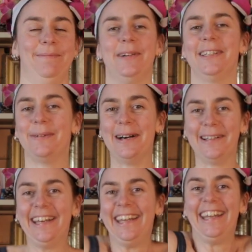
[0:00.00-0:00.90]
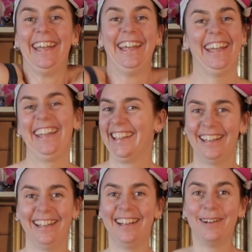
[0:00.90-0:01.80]
Might as well.
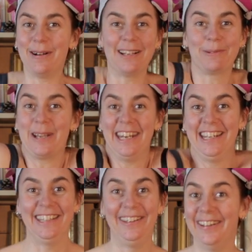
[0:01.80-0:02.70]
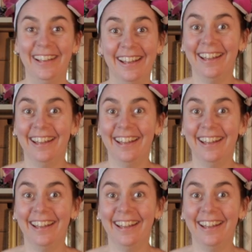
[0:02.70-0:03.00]
What else are we going to do?